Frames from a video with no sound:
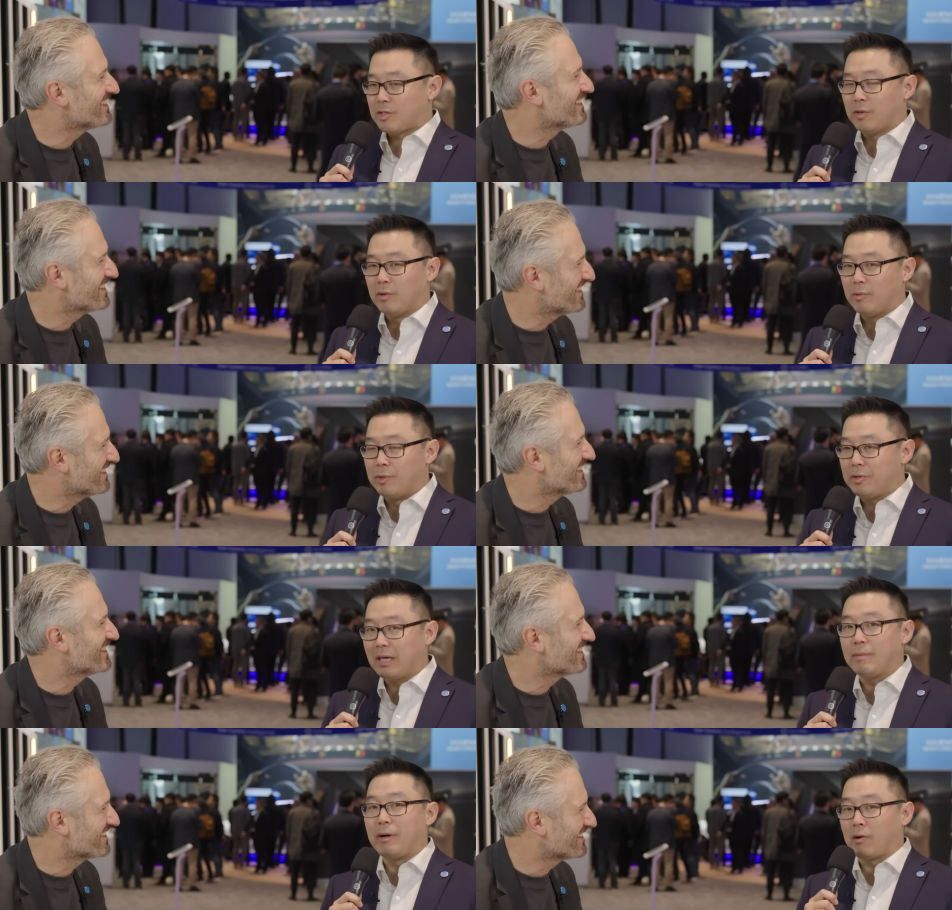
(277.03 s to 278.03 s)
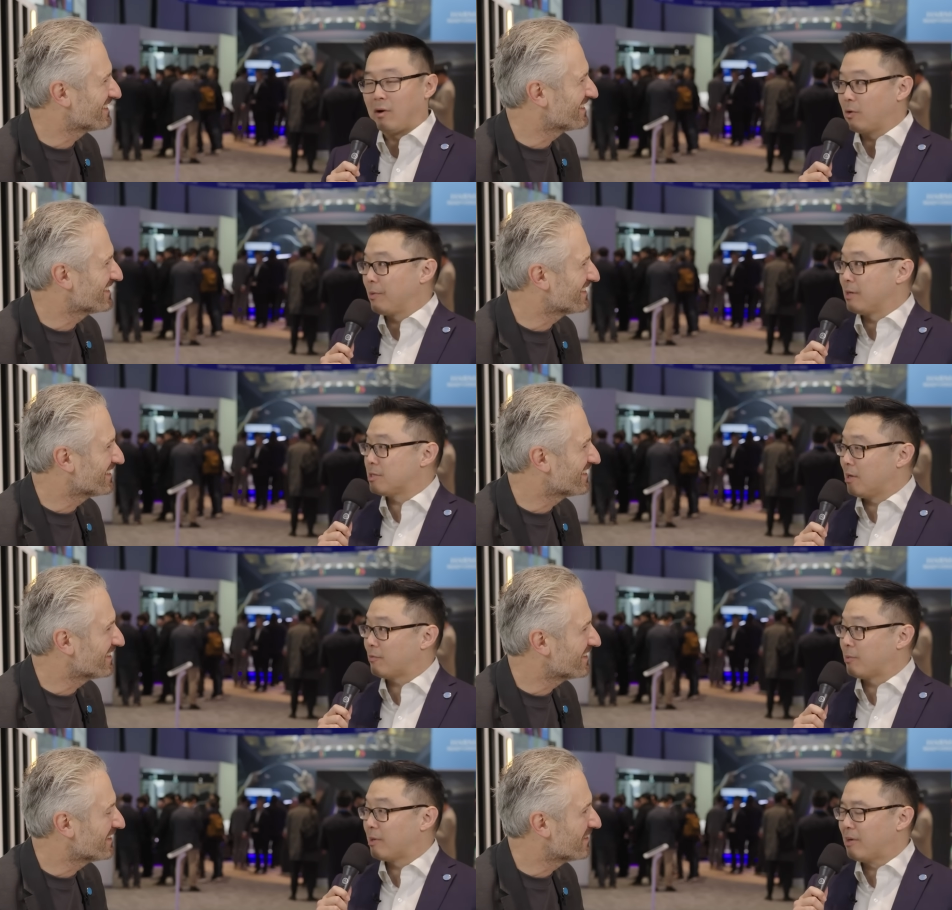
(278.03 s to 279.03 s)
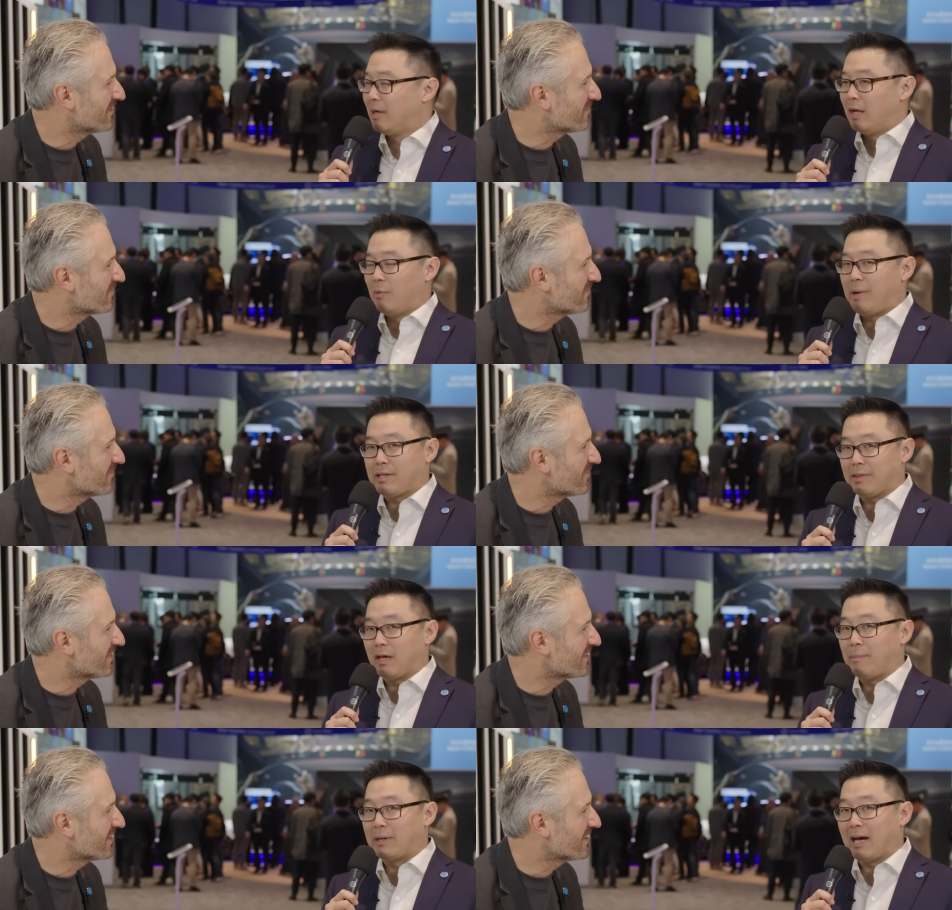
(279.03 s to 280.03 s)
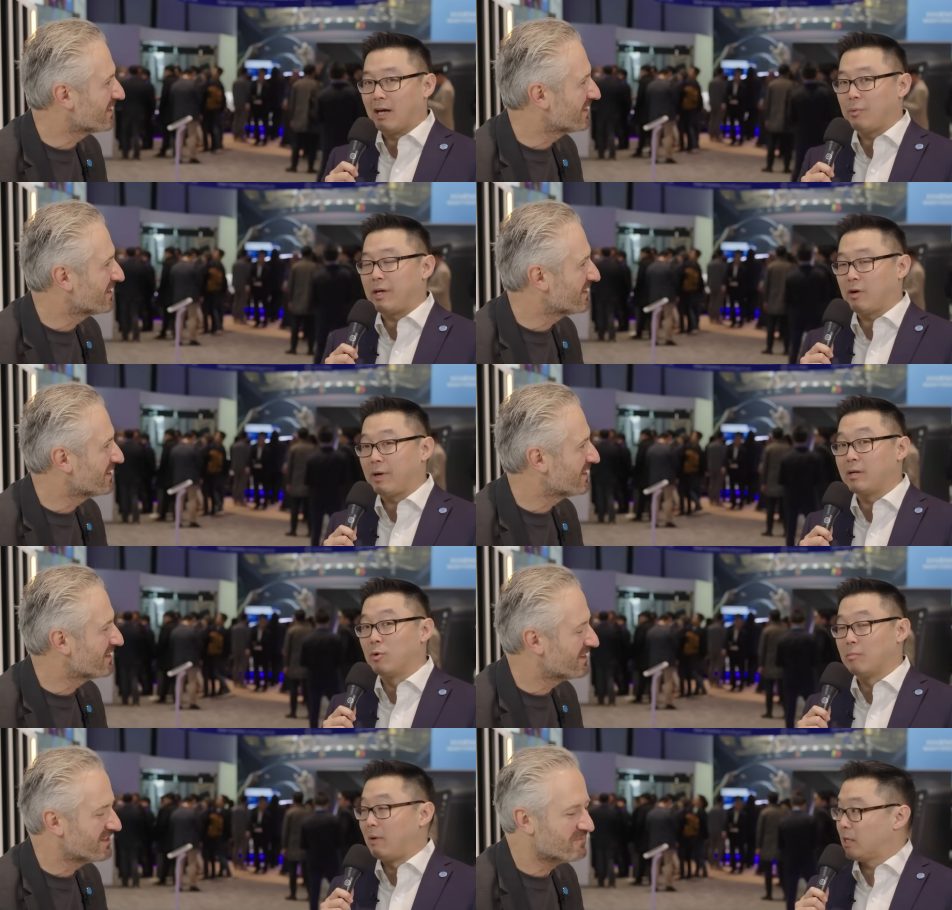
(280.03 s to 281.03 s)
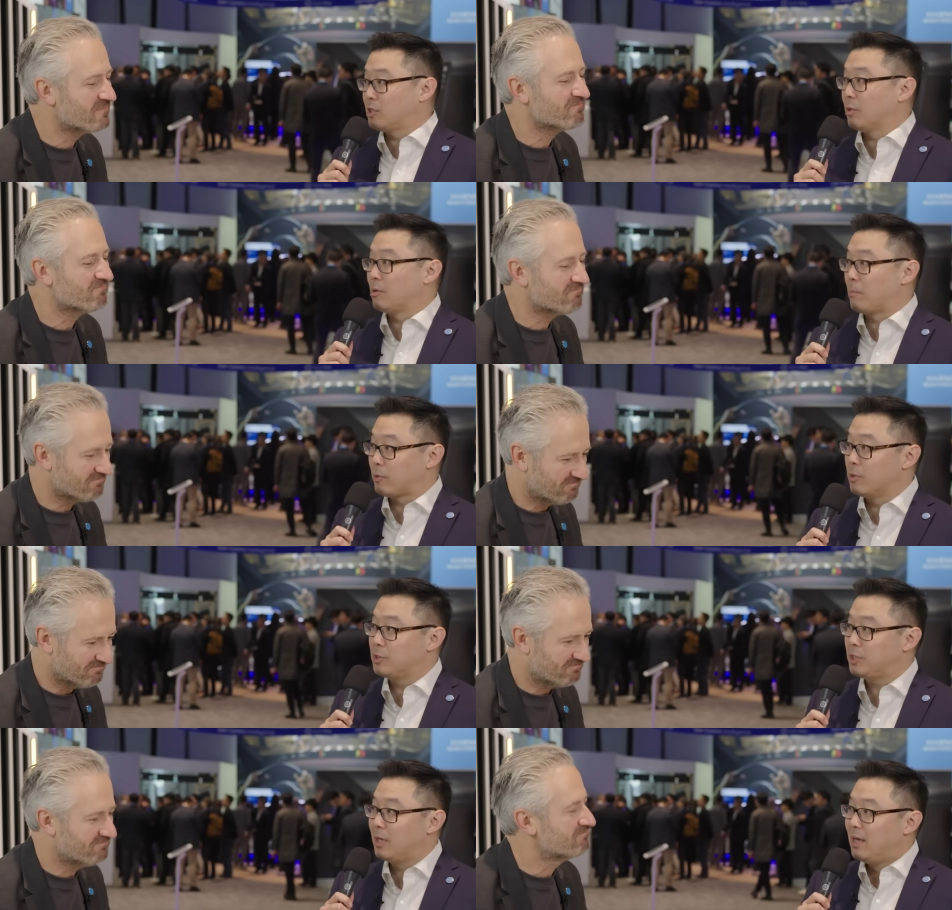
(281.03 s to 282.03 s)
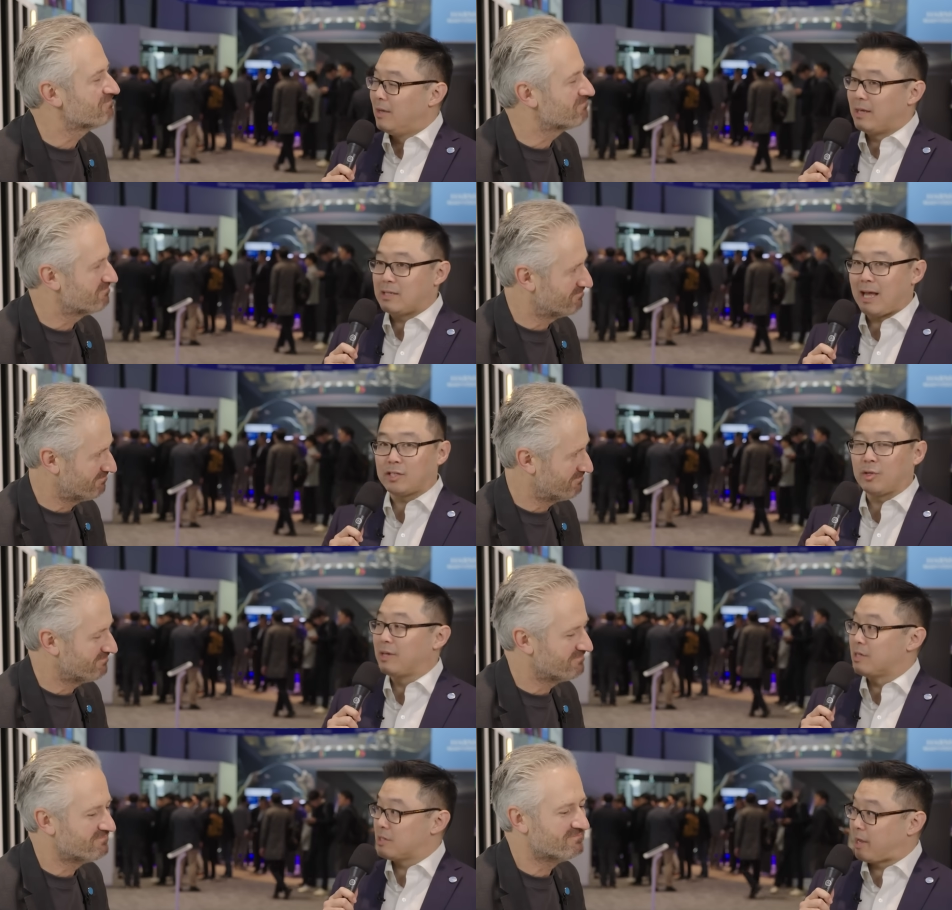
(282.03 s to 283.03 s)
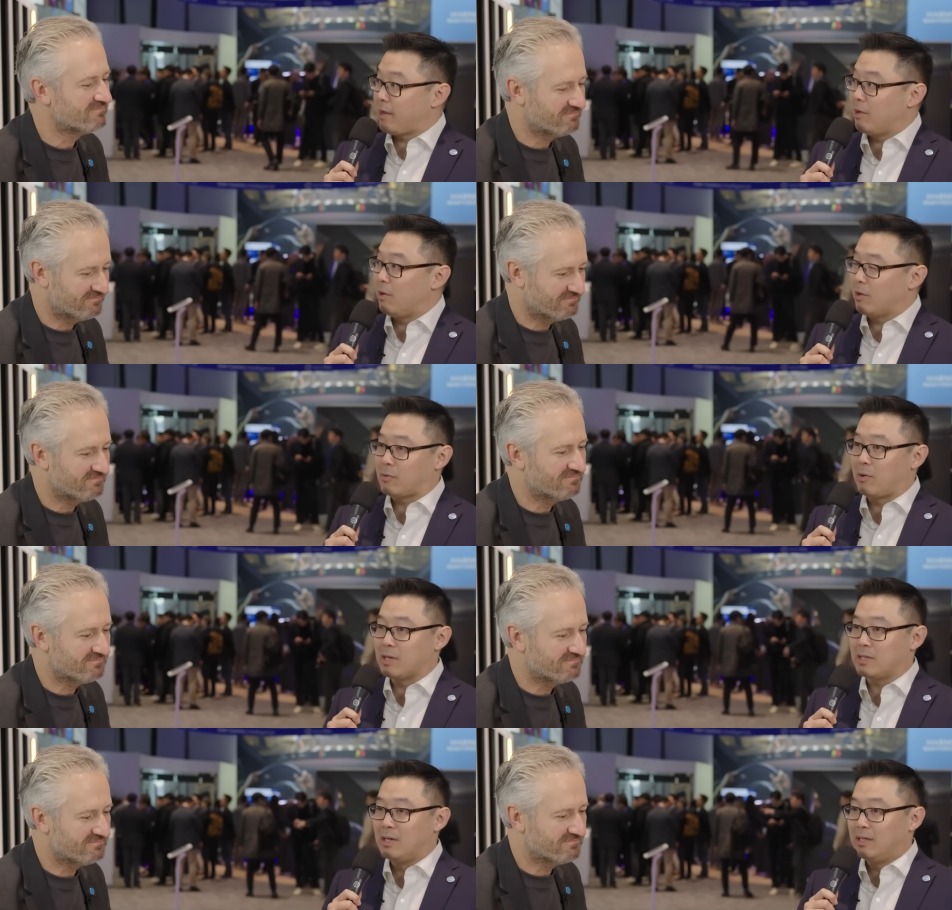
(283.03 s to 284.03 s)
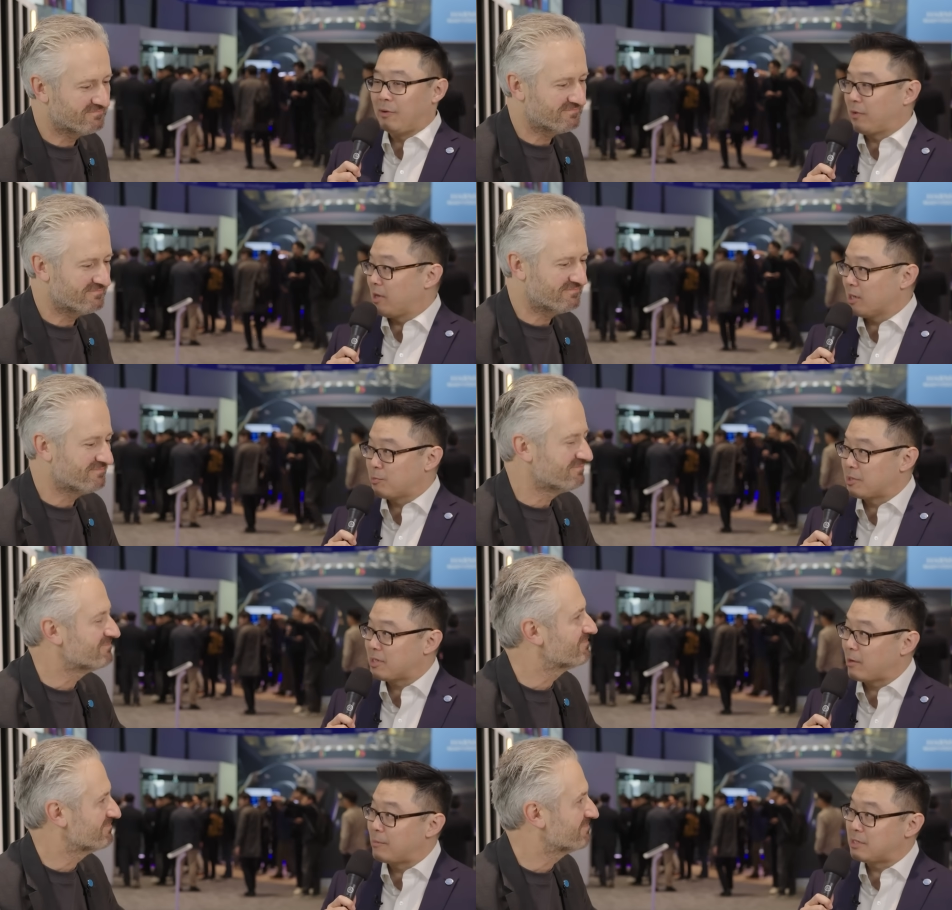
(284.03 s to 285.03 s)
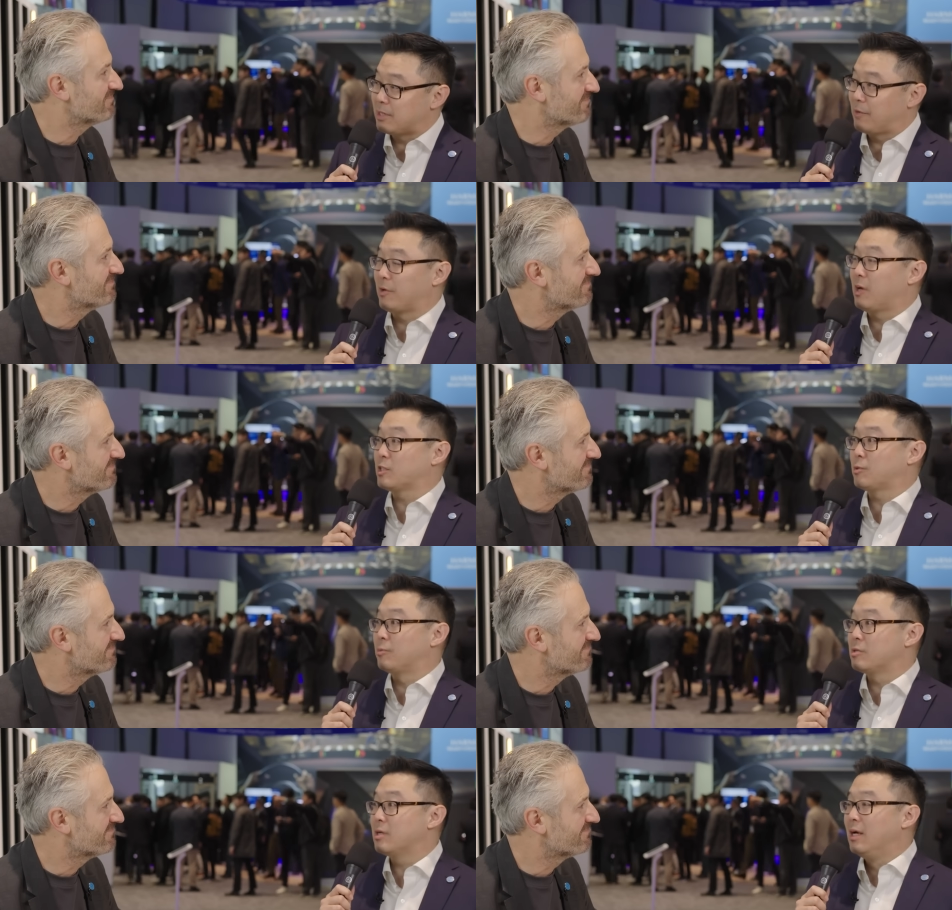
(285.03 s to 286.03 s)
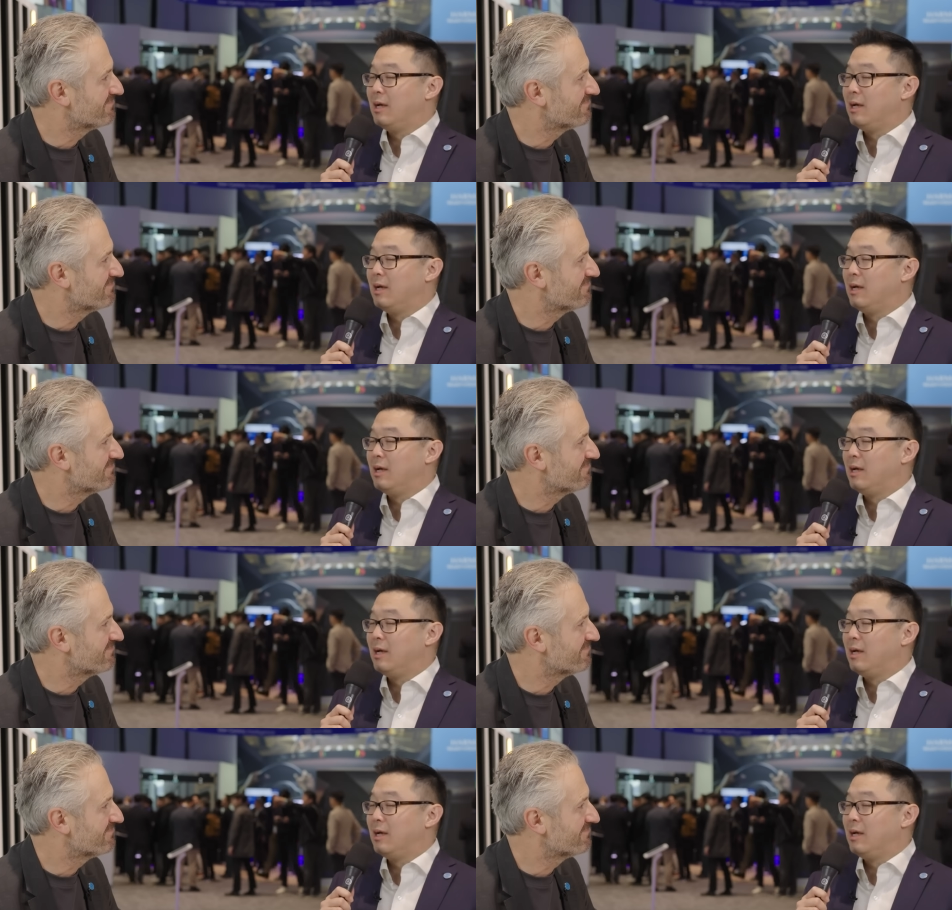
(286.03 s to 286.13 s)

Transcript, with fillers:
Speaker 1: So when you think about hardware and software, we have to think about how do we create a more modular approach that's actually going to scale across different customer segments and different customers,